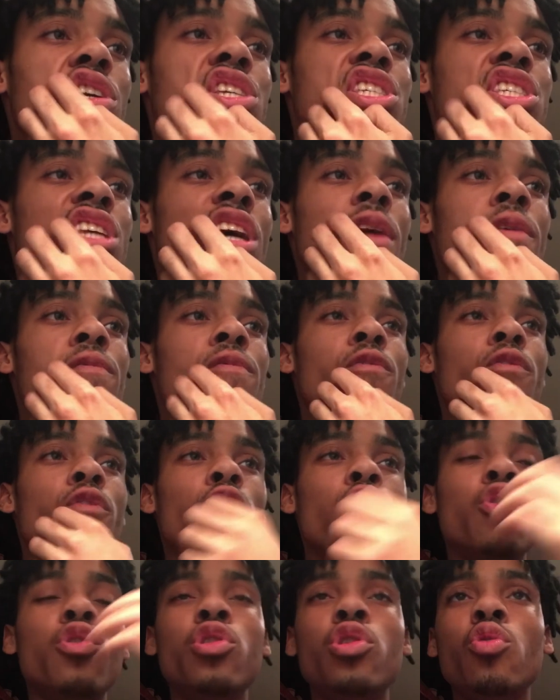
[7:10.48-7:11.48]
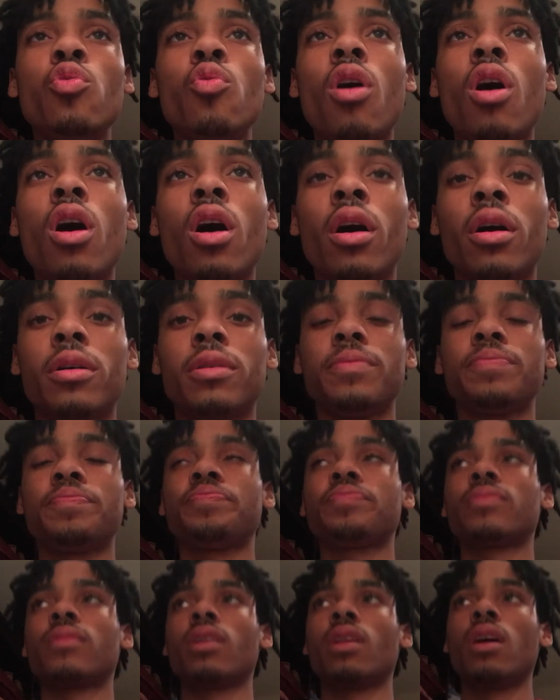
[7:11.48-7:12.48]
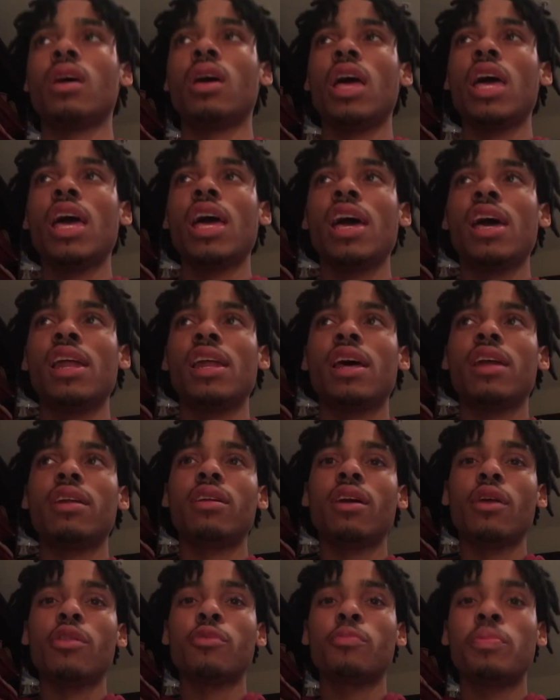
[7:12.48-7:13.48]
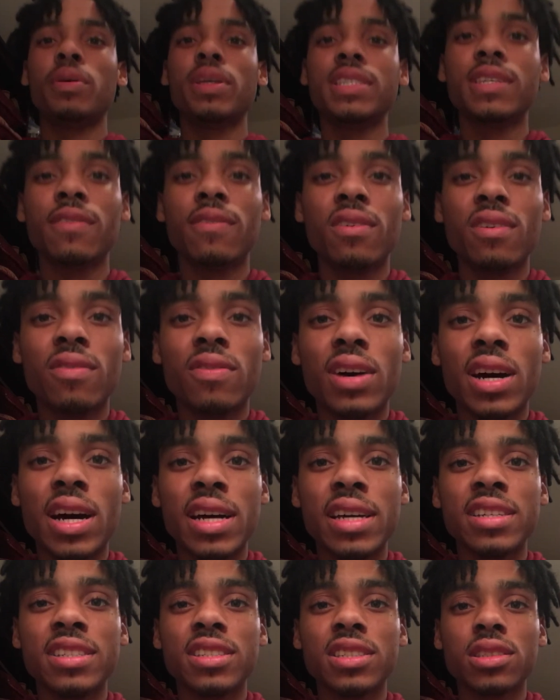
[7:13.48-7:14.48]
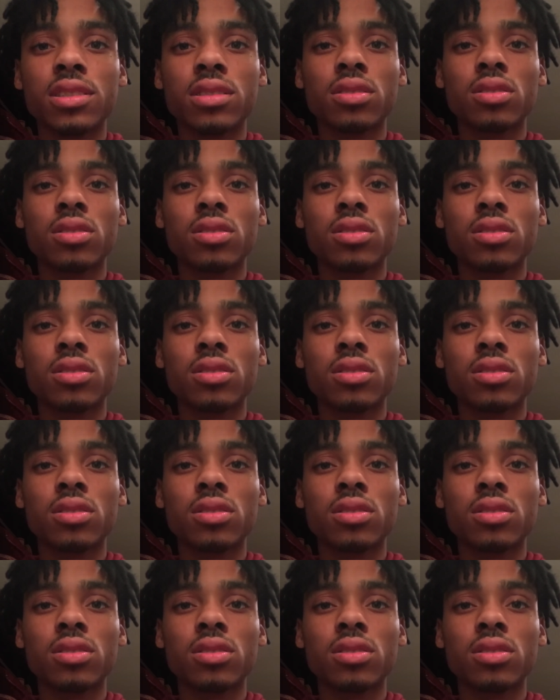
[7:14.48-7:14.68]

accept for who you are. And another piece of advice,